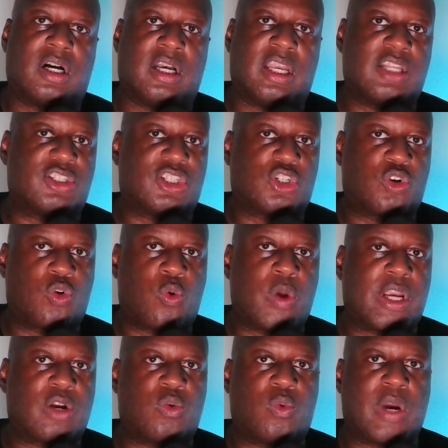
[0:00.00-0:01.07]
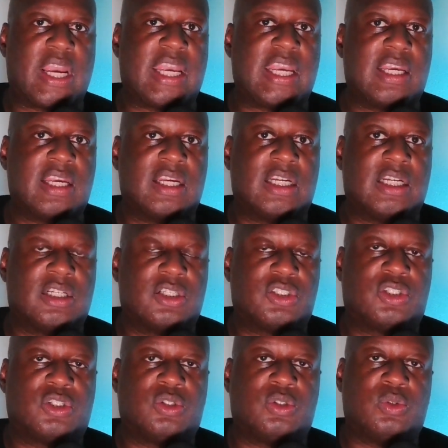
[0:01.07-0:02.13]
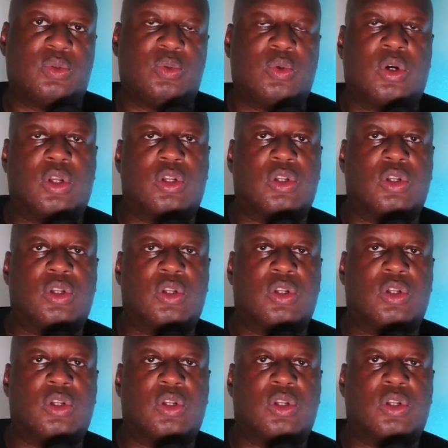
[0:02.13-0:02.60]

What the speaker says: it's a quick way to